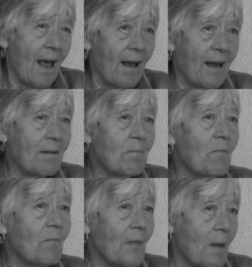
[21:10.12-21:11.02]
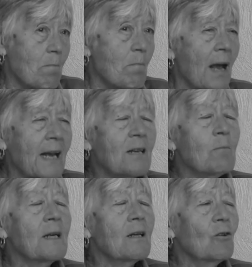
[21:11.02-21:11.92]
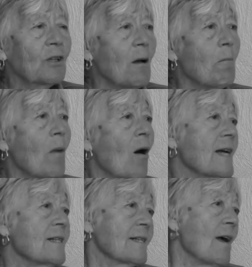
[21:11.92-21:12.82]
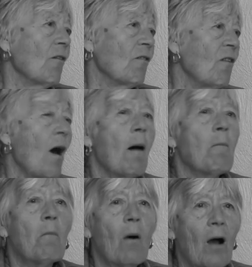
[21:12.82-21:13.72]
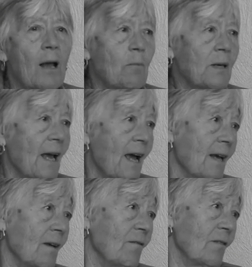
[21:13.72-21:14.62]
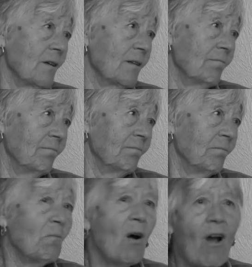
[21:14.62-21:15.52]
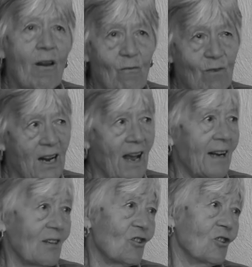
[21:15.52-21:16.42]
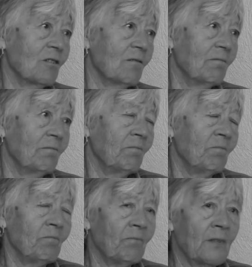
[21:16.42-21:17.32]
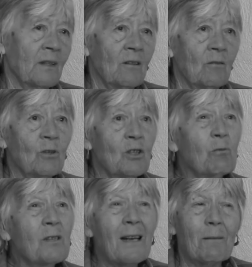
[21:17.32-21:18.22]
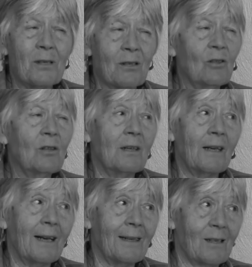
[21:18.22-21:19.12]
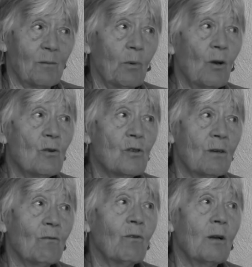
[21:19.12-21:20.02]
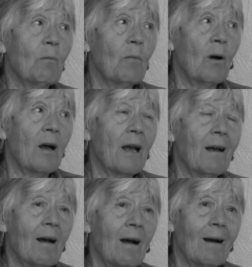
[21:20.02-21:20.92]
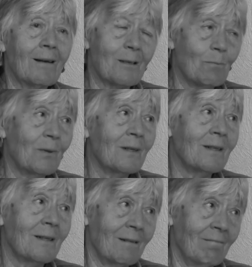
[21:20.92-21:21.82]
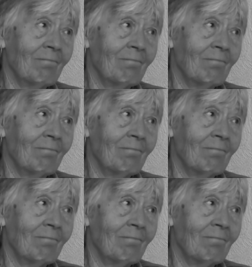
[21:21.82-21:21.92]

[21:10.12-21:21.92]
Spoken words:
it made me look at myself, my behaviour, my reaction, which was absolutely explosive when my husband